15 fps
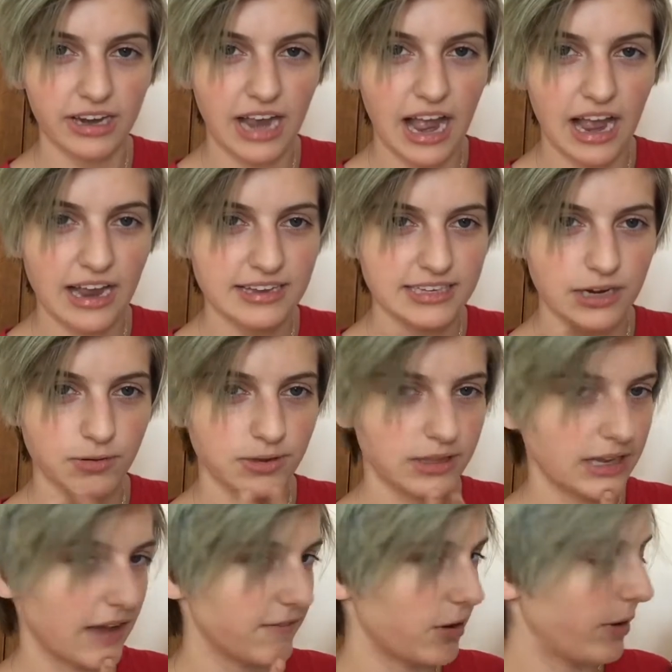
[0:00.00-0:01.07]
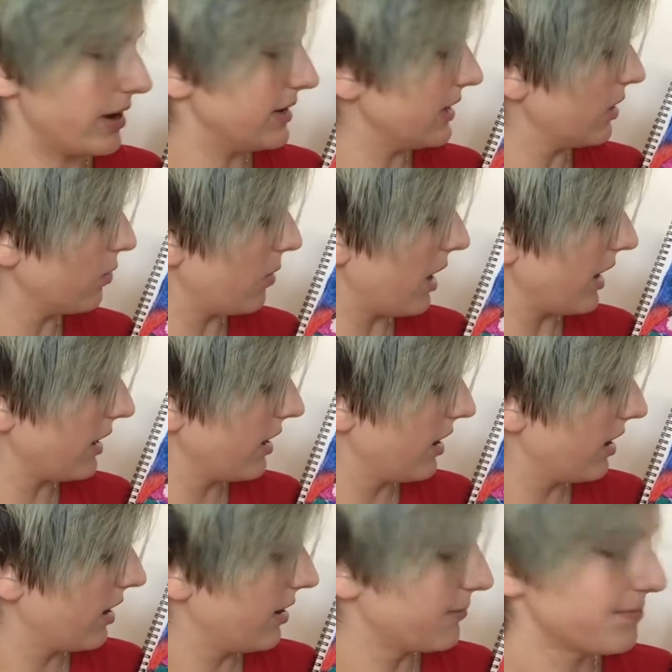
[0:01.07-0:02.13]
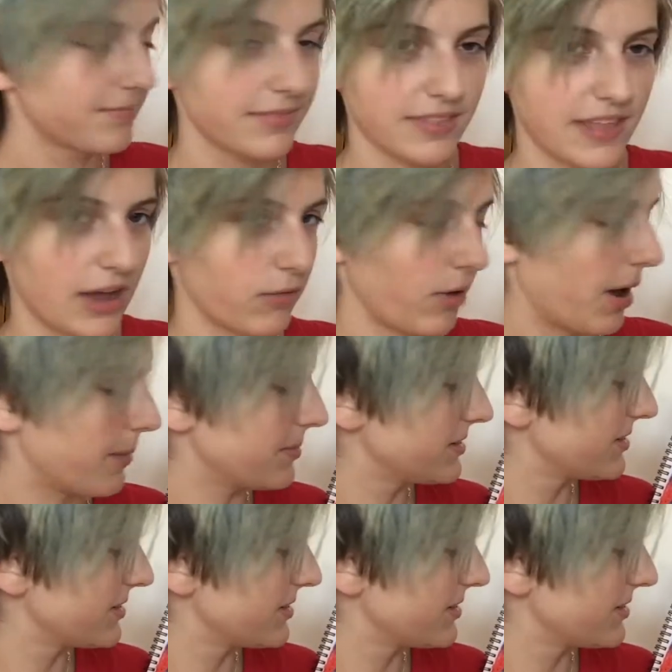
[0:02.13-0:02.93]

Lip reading: eyes. I really have no idea why. That rhymed.